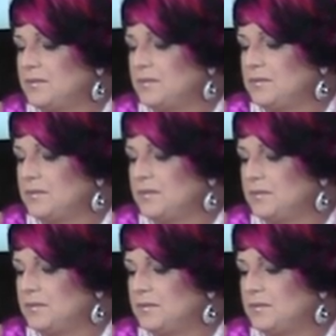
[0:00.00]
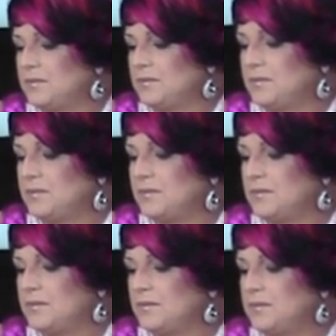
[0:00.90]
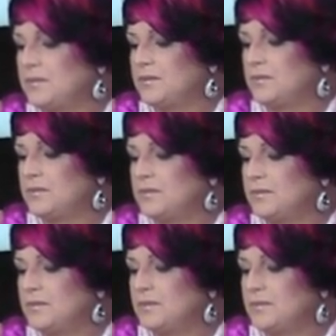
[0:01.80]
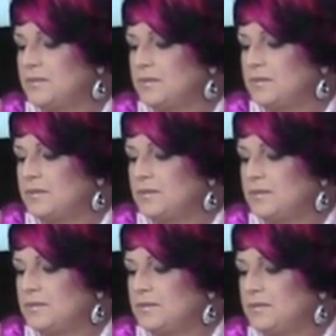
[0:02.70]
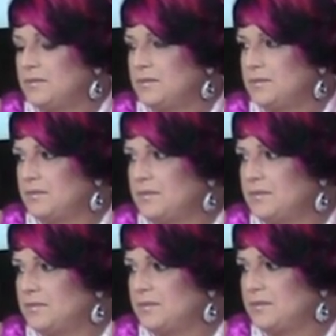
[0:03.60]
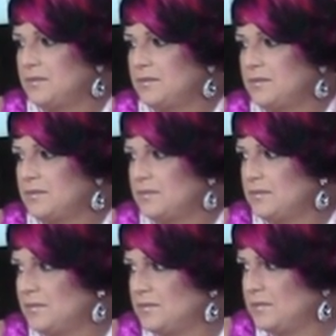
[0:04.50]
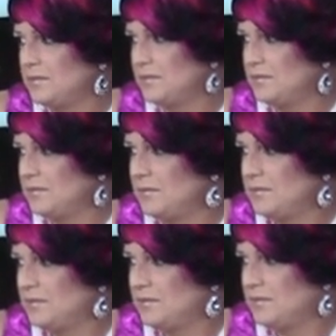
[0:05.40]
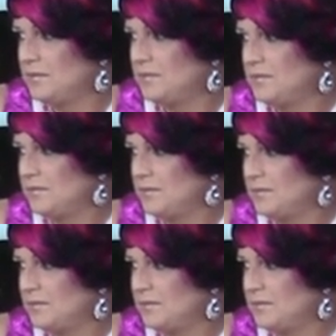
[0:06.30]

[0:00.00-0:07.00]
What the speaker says: (silent)